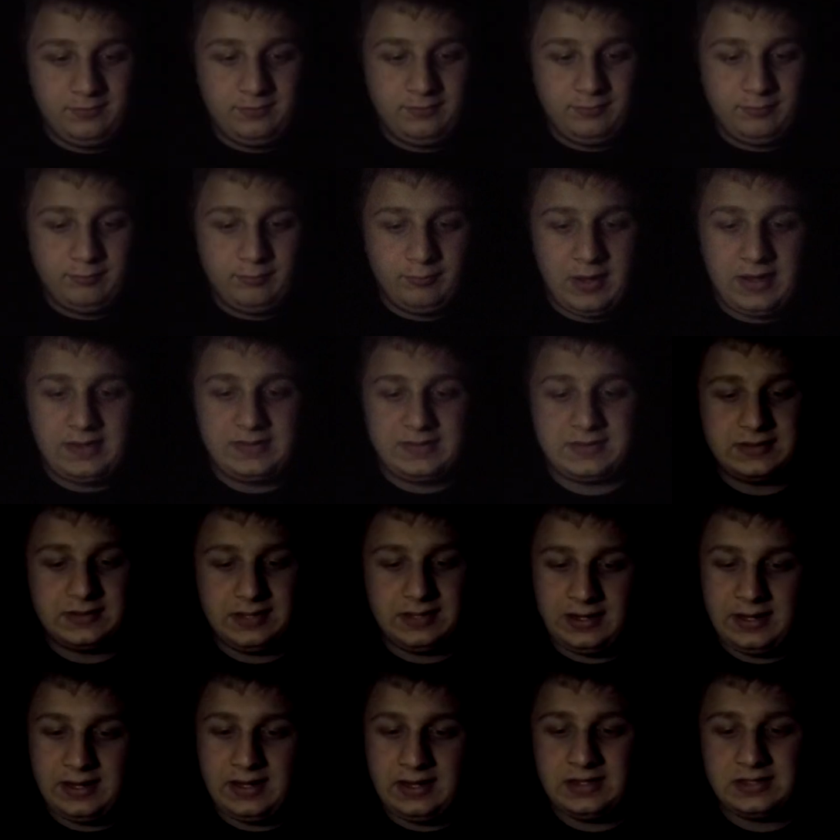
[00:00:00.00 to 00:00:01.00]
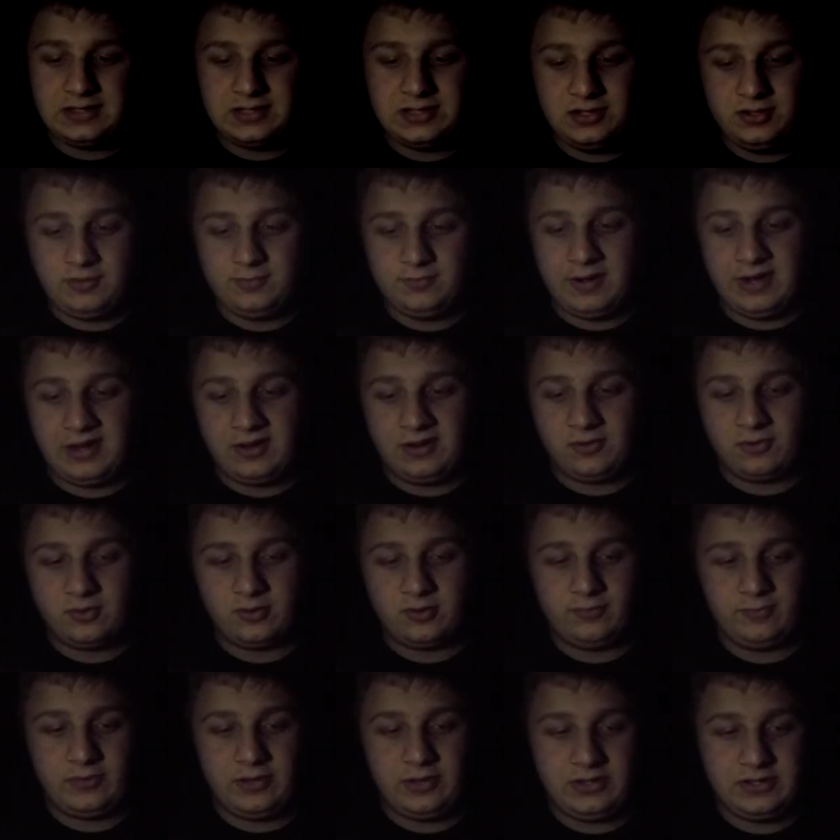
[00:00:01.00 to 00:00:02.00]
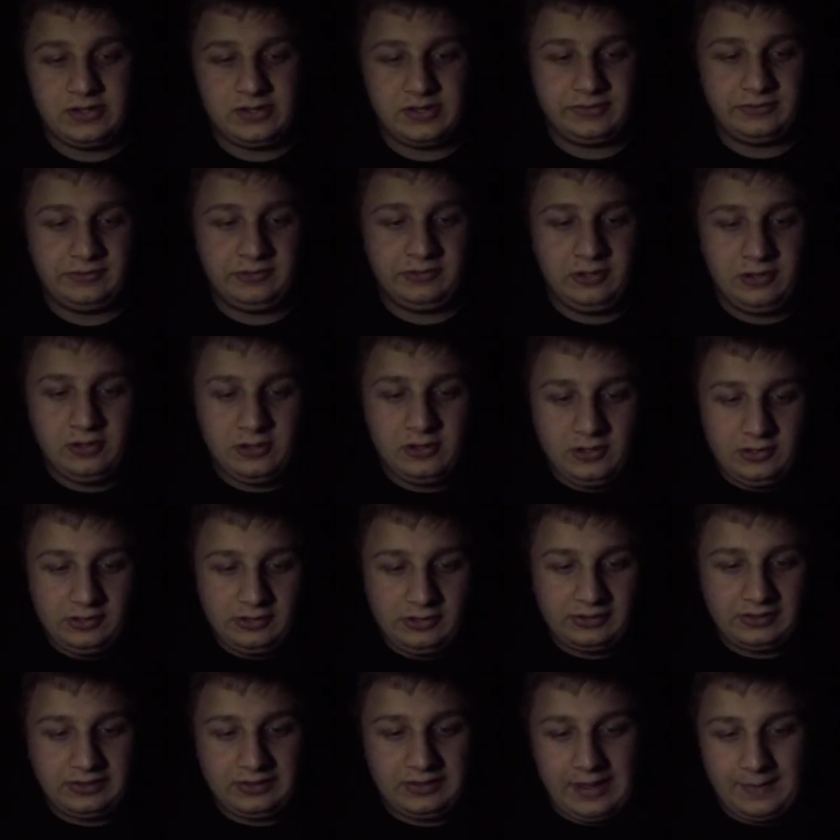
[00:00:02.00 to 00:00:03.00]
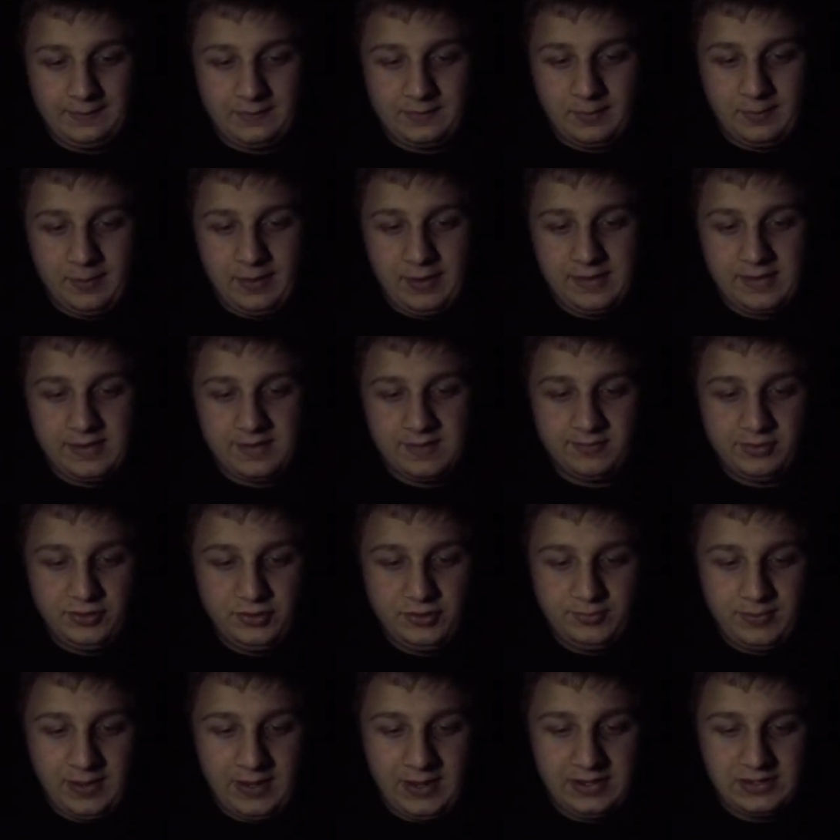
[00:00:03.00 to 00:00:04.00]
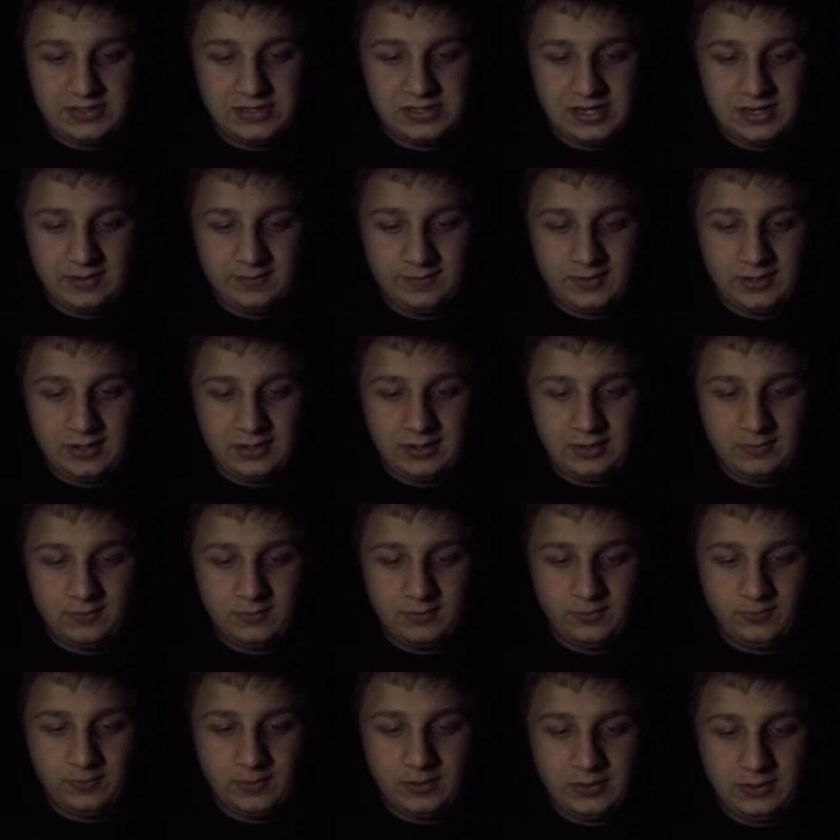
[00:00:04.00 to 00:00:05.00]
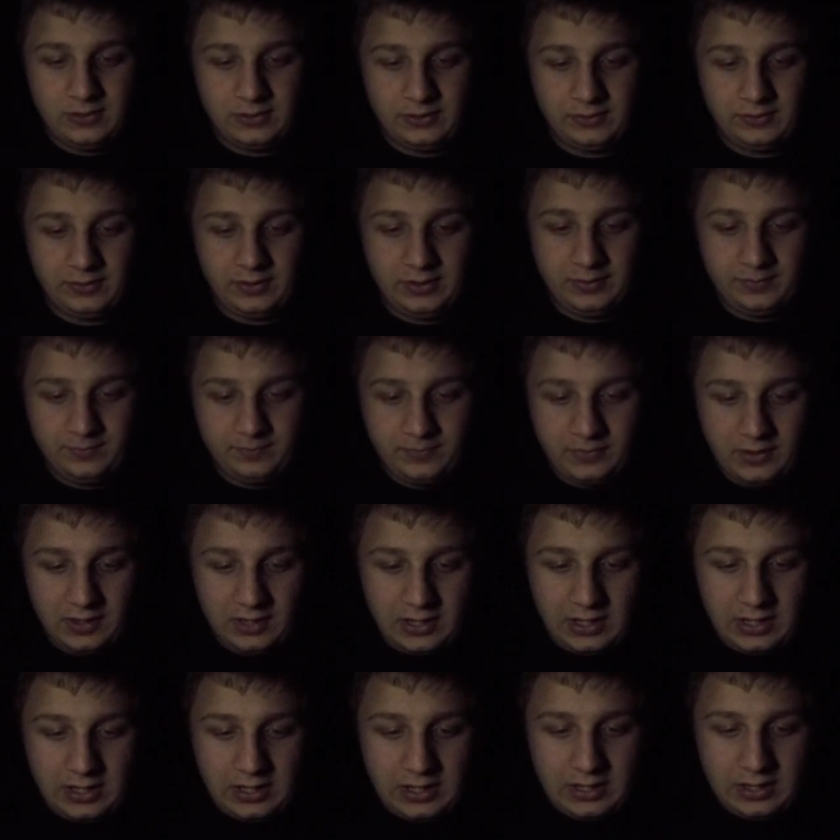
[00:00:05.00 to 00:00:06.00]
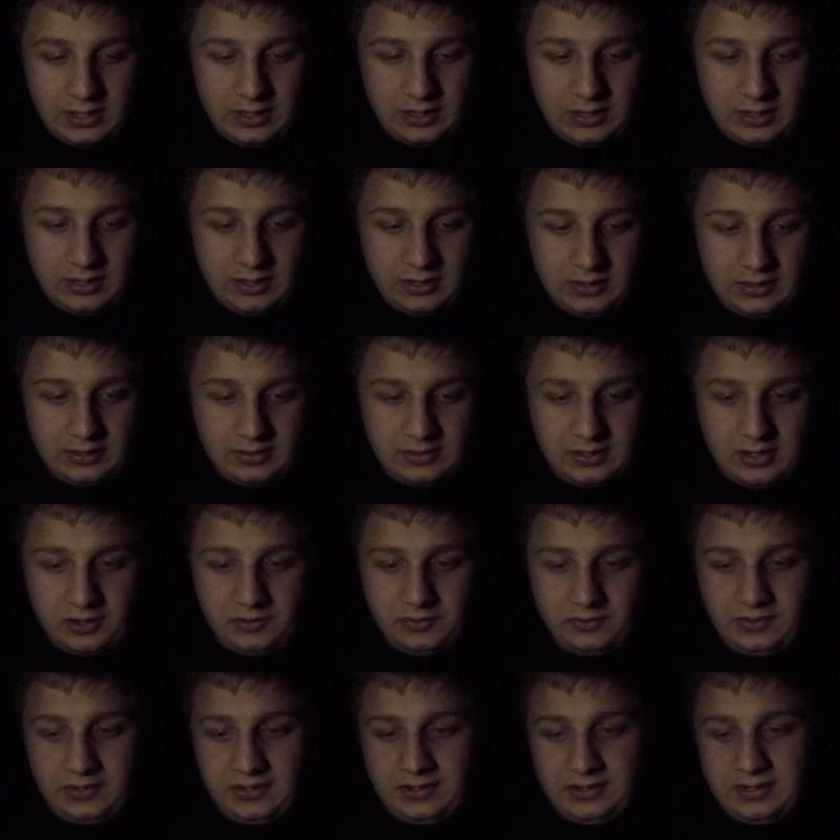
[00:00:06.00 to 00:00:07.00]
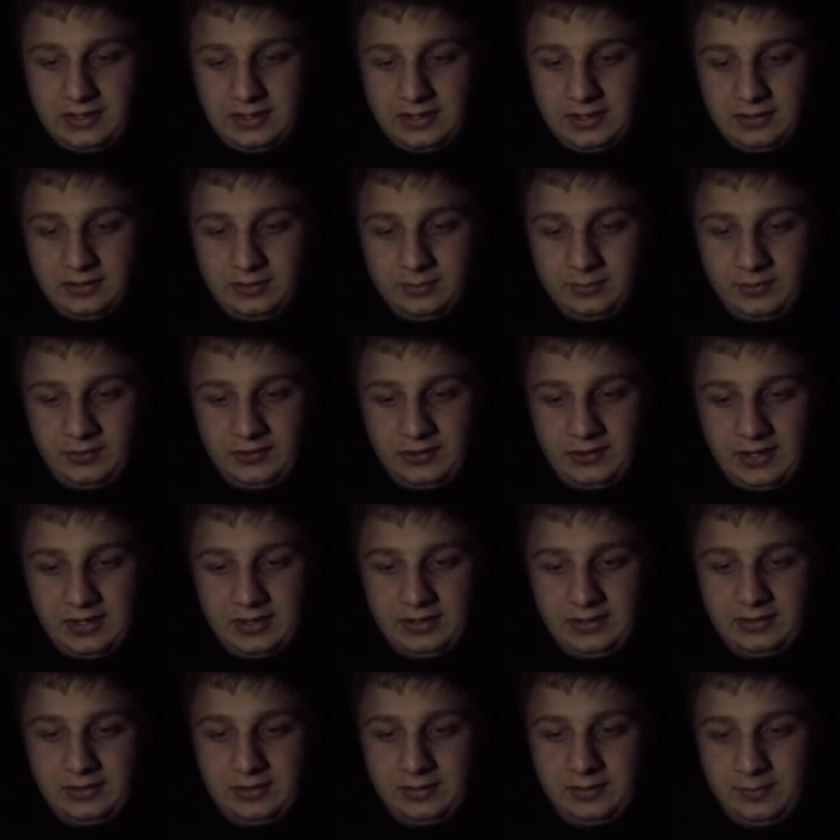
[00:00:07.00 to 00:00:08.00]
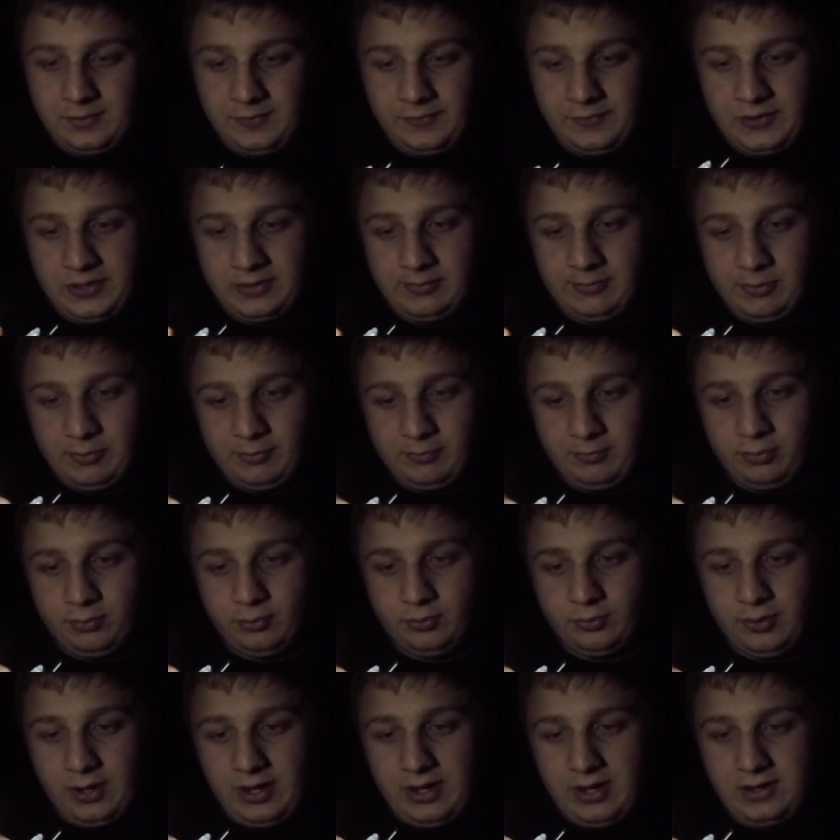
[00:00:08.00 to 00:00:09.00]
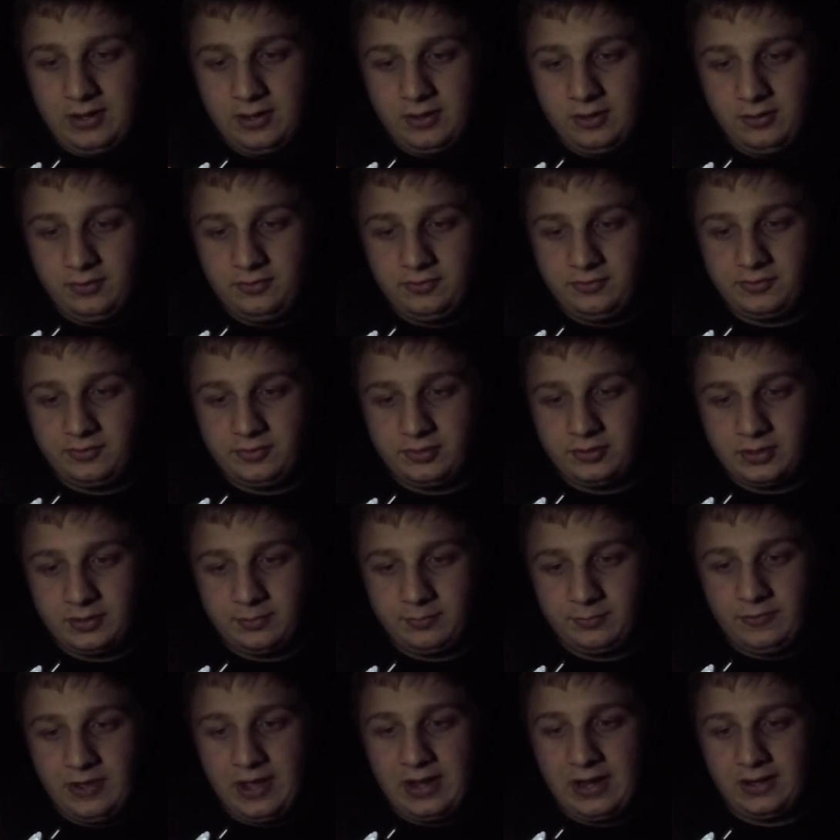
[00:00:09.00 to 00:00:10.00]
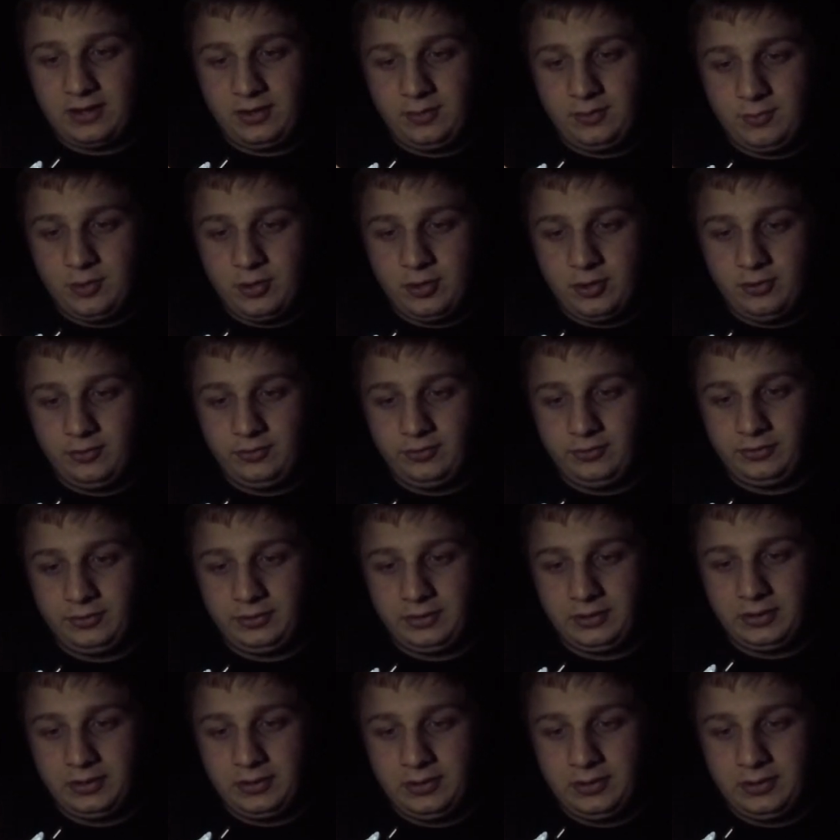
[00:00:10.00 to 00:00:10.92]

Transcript: basically an E2 by Hornby, just slapped a blue paint job and #1 to it. There's no detail besides a visible brake hose or a vacuum hose or